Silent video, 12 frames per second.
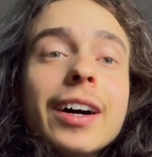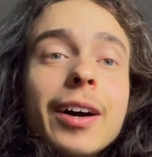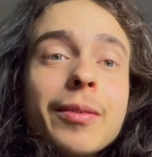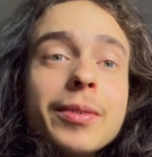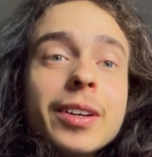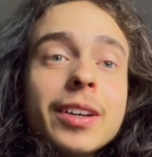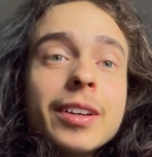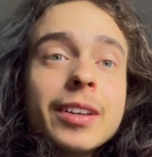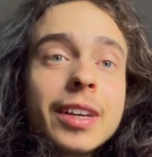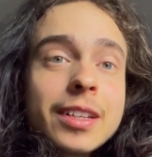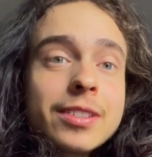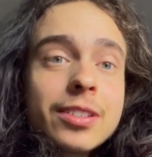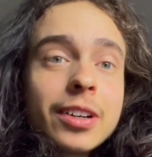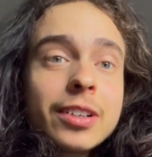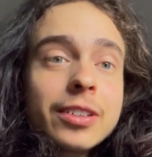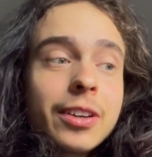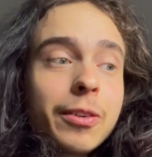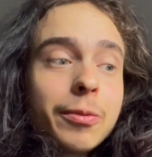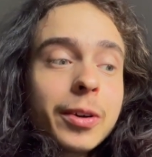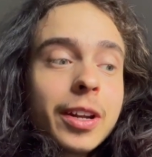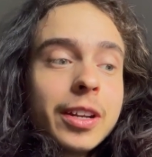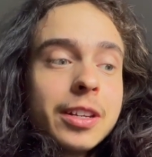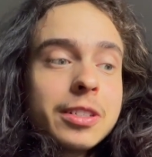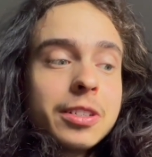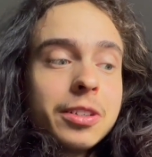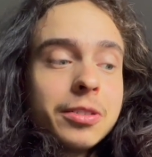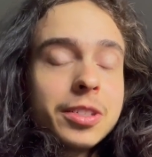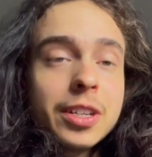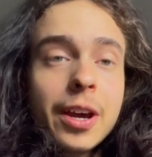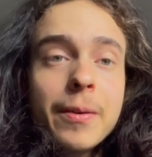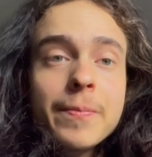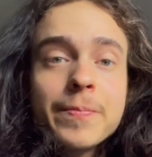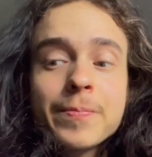I'm gonna get started on what I need to do today